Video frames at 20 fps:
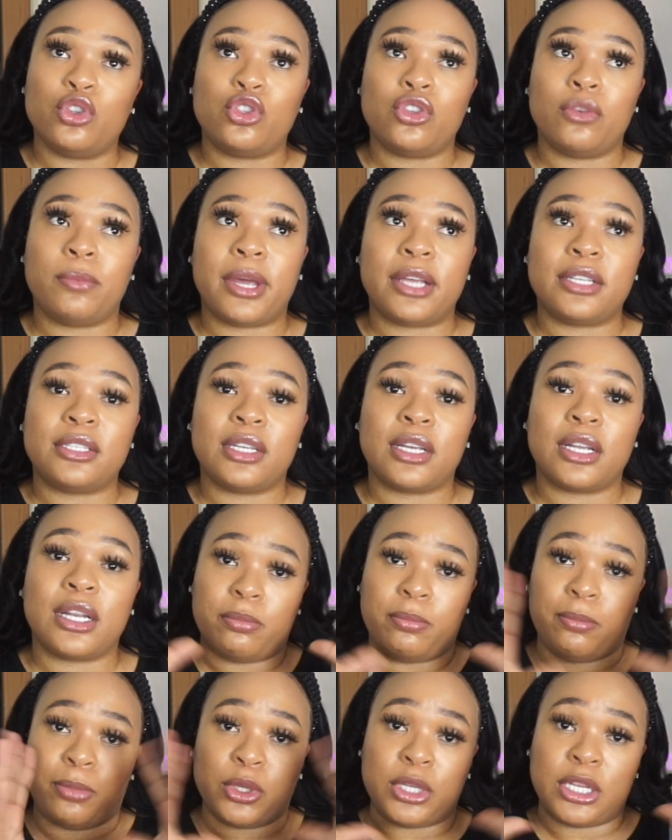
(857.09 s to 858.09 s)
to
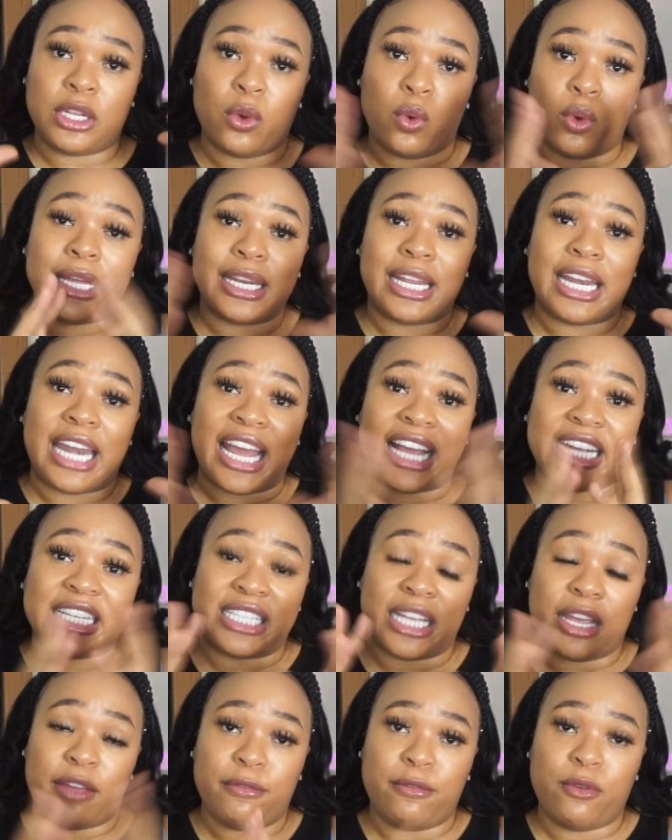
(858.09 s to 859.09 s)
basically put it all in an
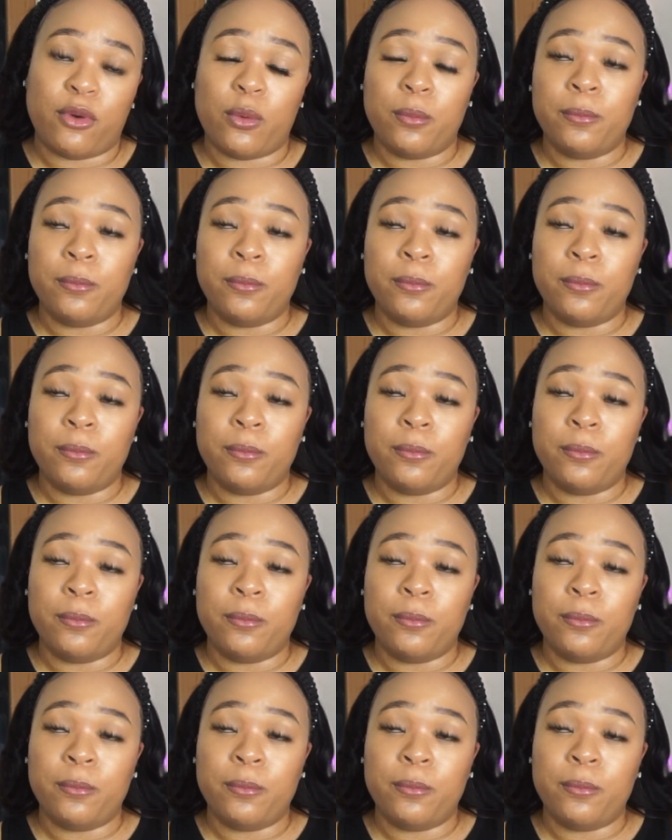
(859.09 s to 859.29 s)
essay form.